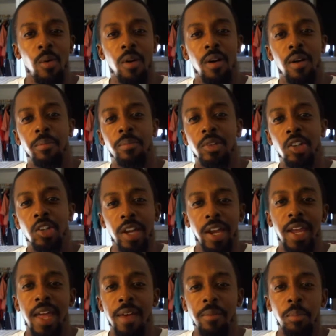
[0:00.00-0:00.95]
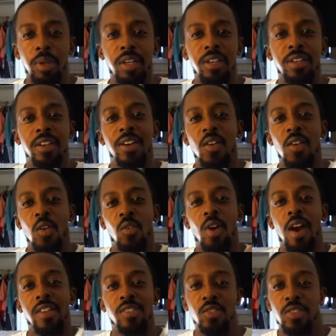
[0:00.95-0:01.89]
where I'm looking at me
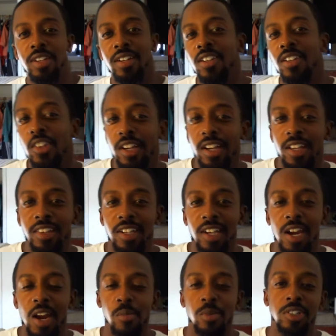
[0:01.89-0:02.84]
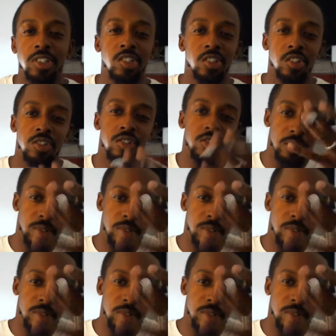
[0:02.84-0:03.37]
rather than looking at the camera, just so